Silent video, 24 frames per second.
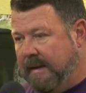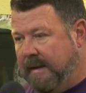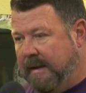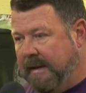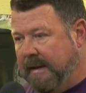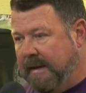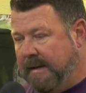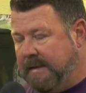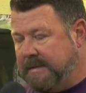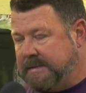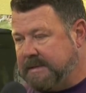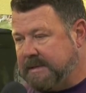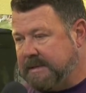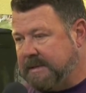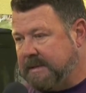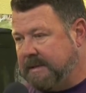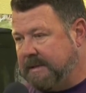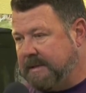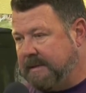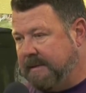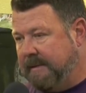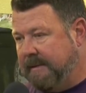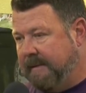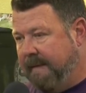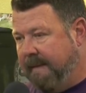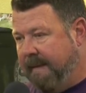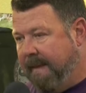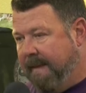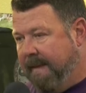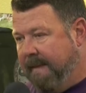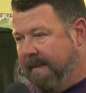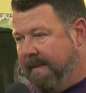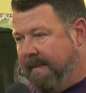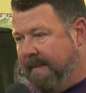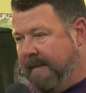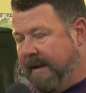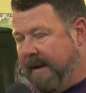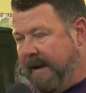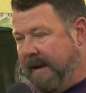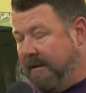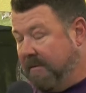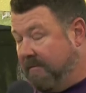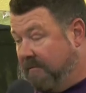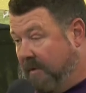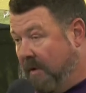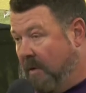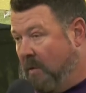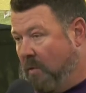He's
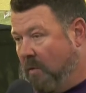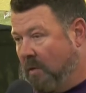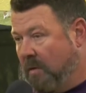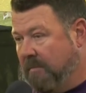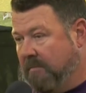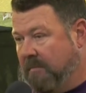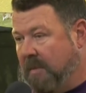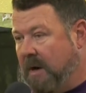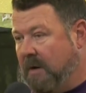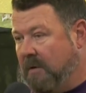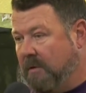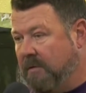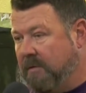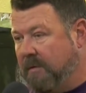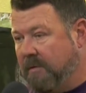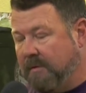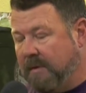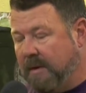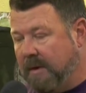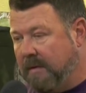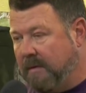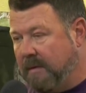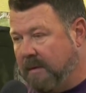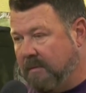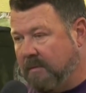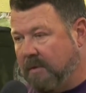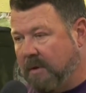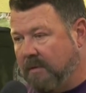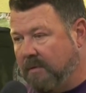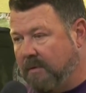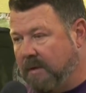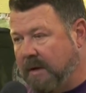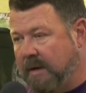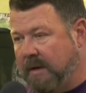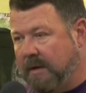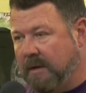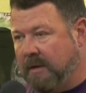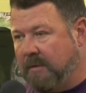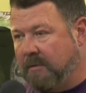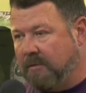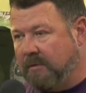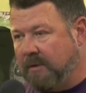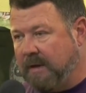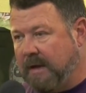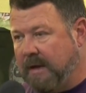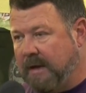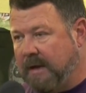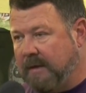and 4 both. They're rotating
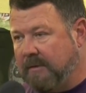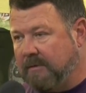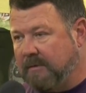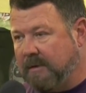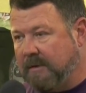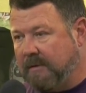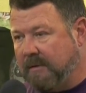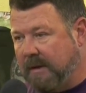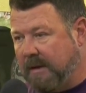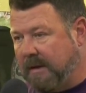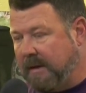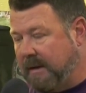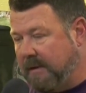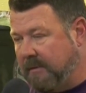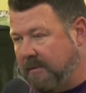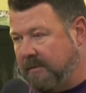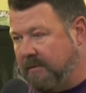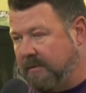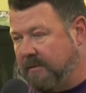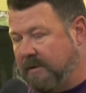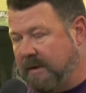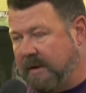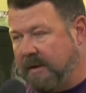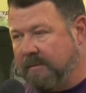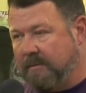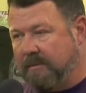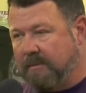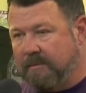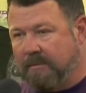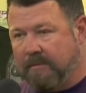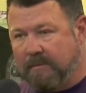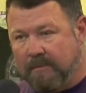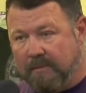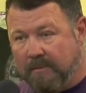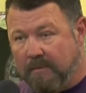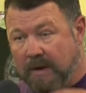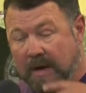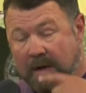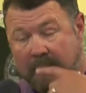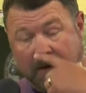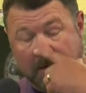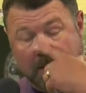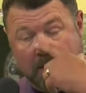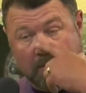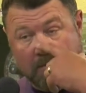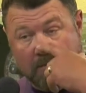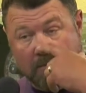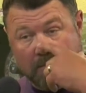those guys. I think that's exactly the right
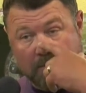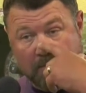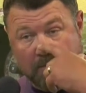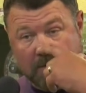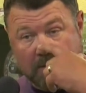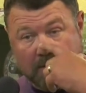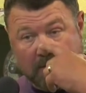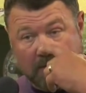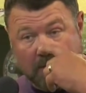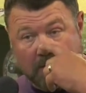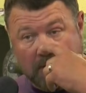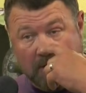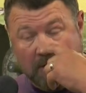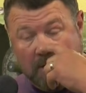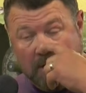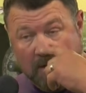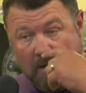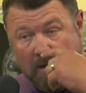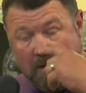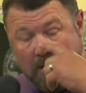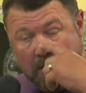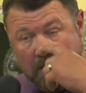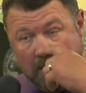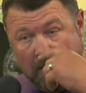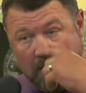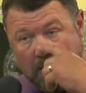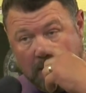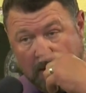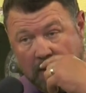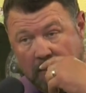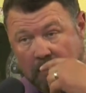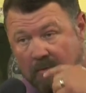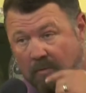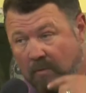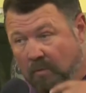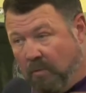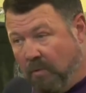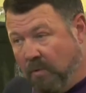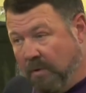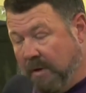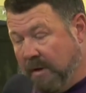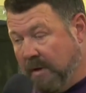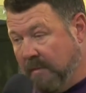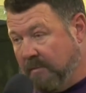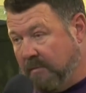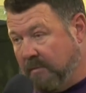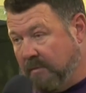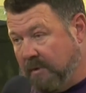numbers. But one
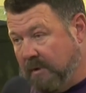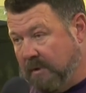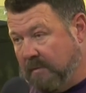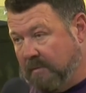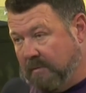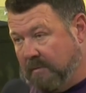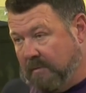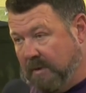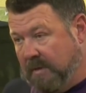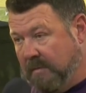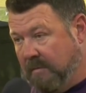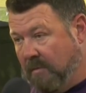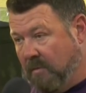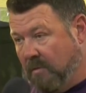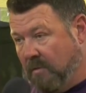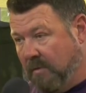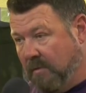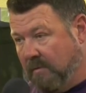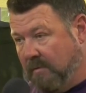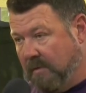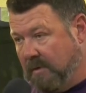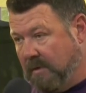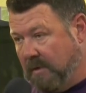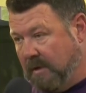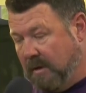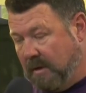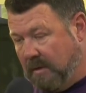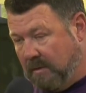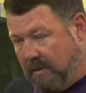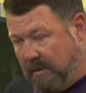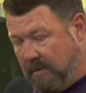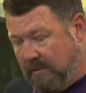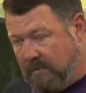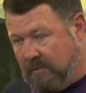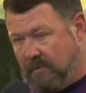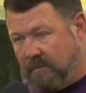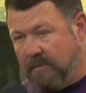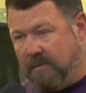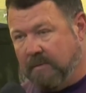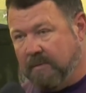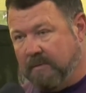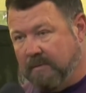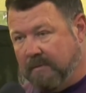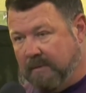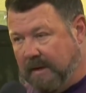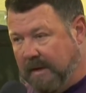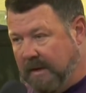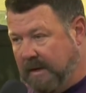of them seems to be more of a he's going to
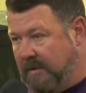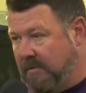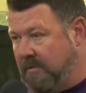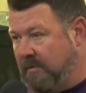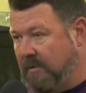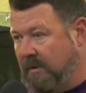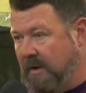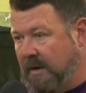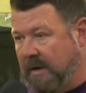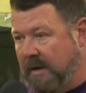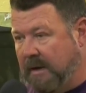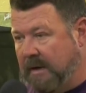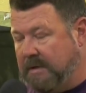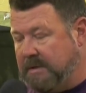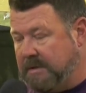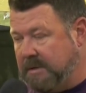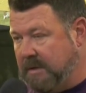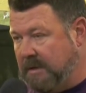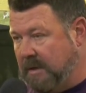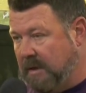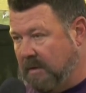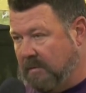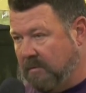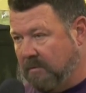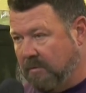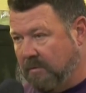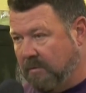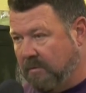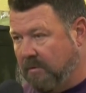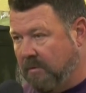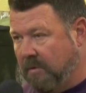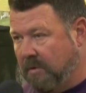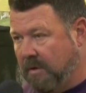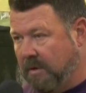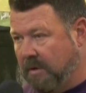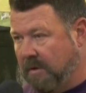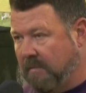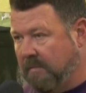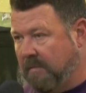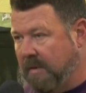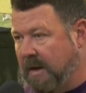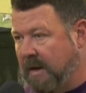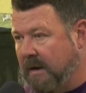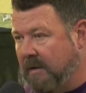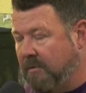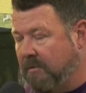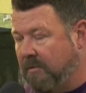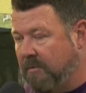take it straight at you. And the other one's looking to
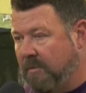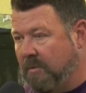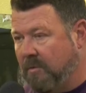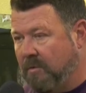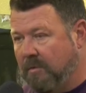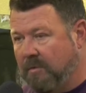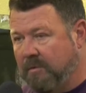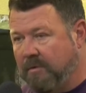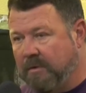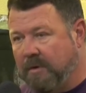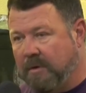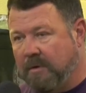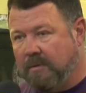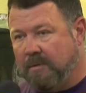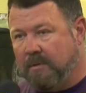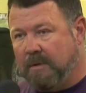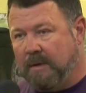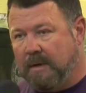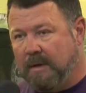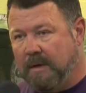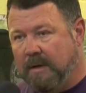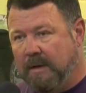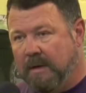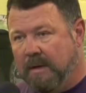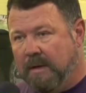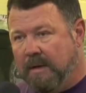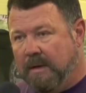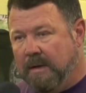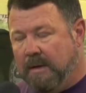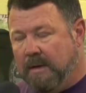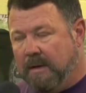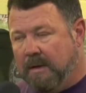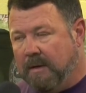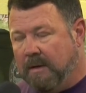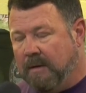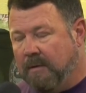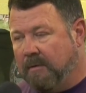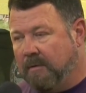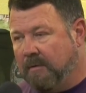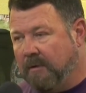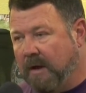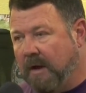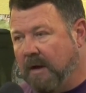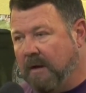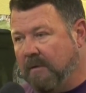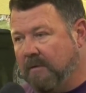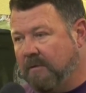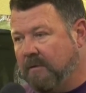bounce more. So
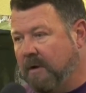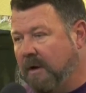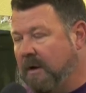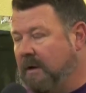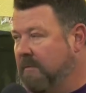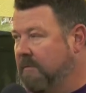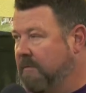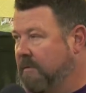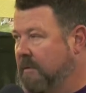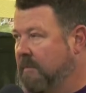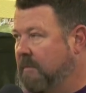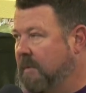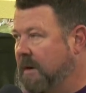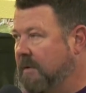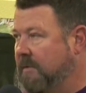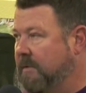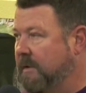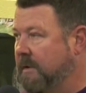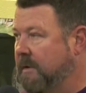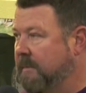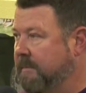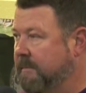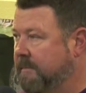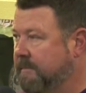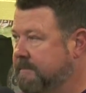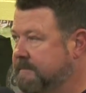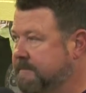solid football team.